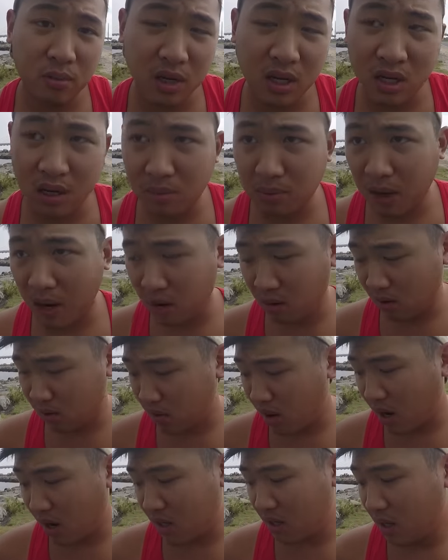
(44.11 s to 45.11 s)
medium power
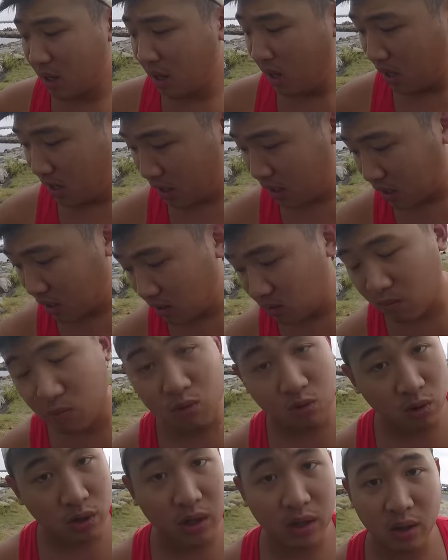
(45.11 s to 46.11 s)
rod. It can
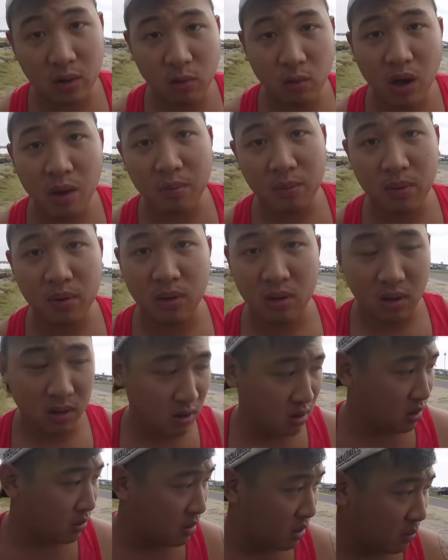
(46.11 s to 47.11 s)
really whip
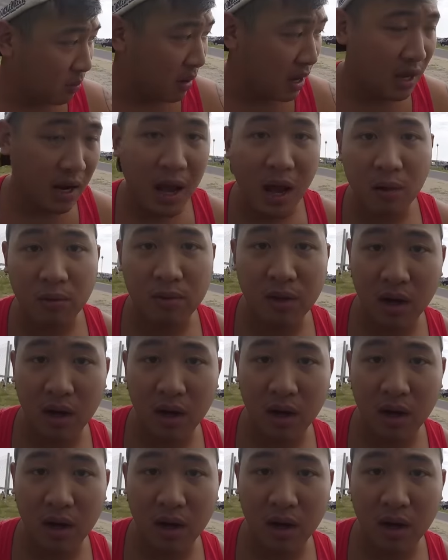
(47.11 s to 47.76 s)
the, the bait out